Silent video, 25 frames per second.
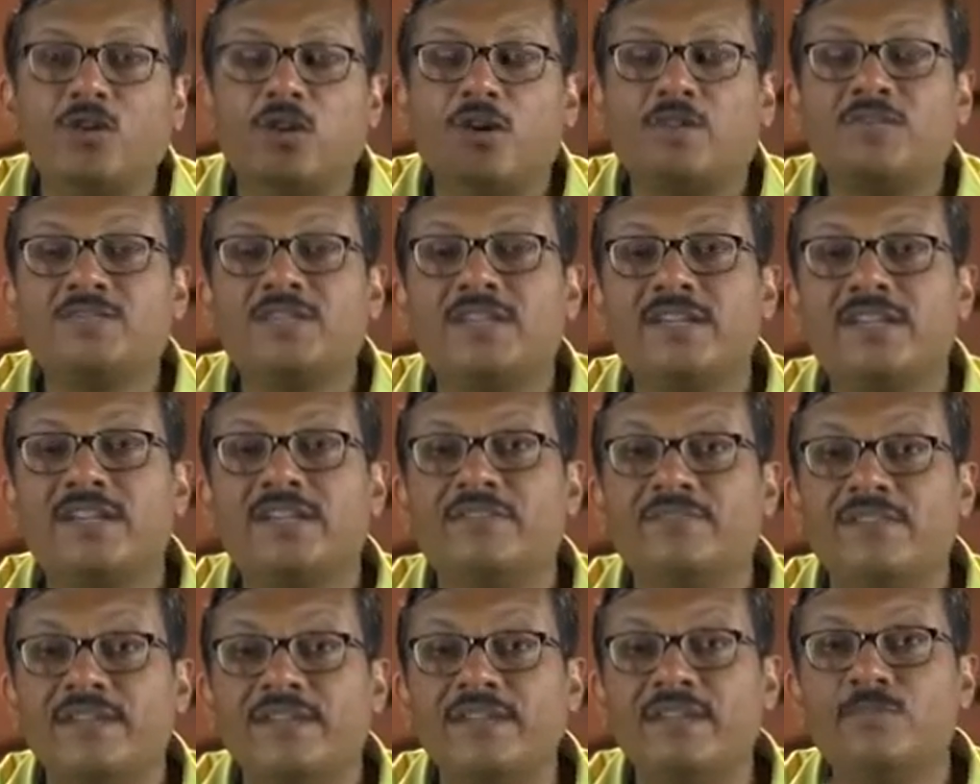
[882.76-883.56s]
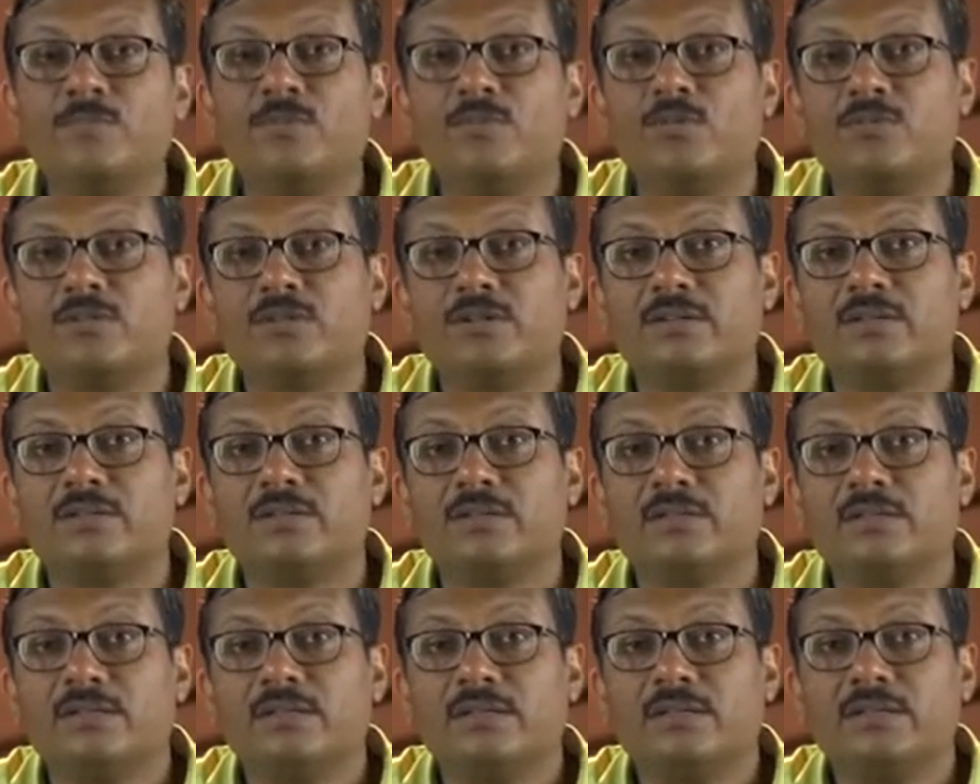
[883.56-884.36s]
of the given report.
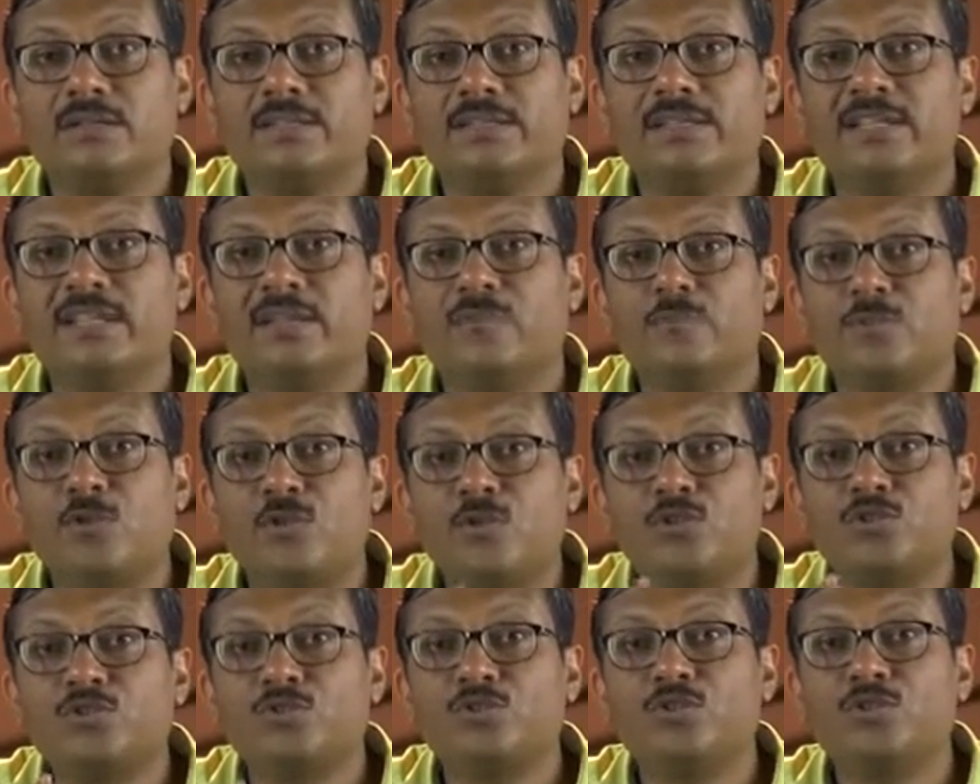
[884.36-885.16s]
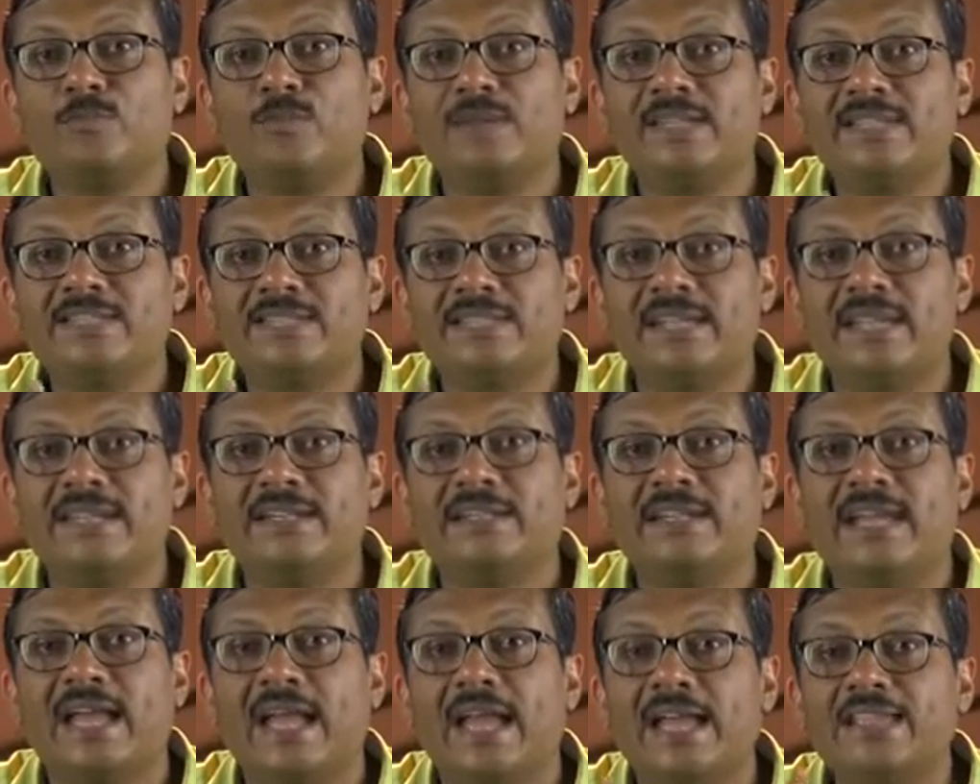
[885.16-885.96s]
The report should be
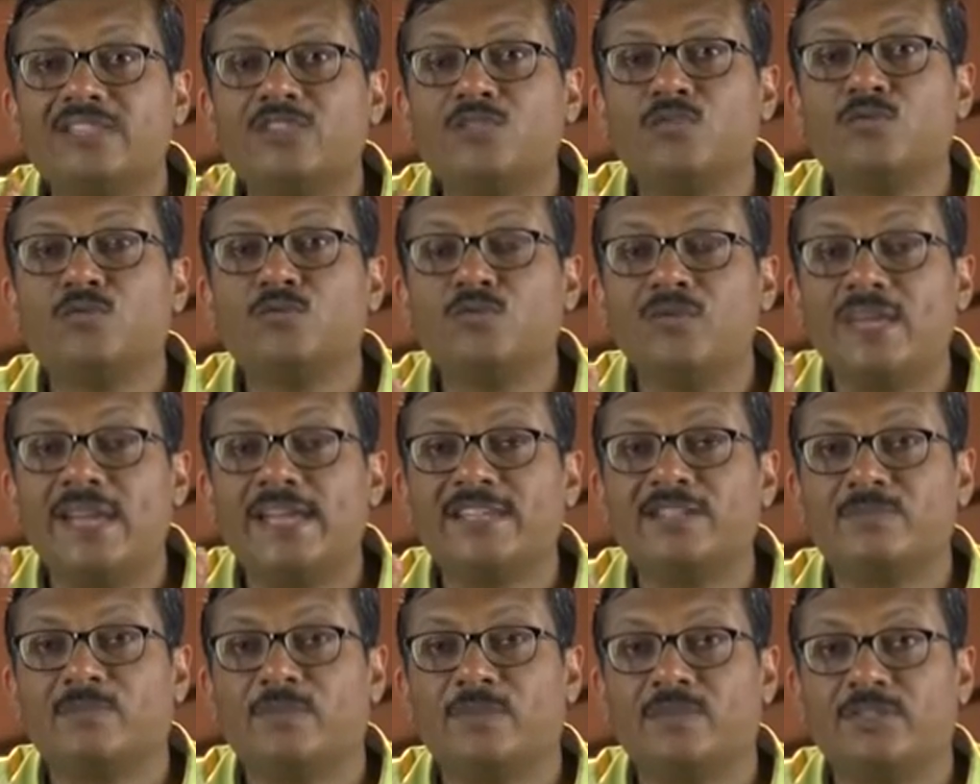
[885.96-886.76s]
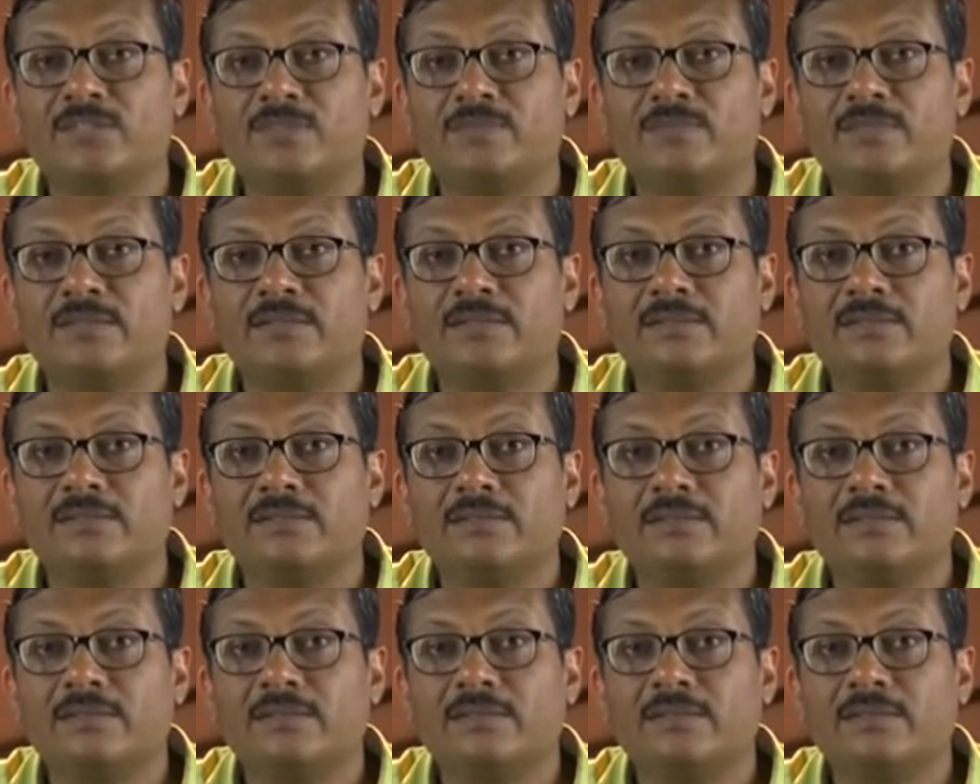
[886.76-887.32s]
sent as soon as possible.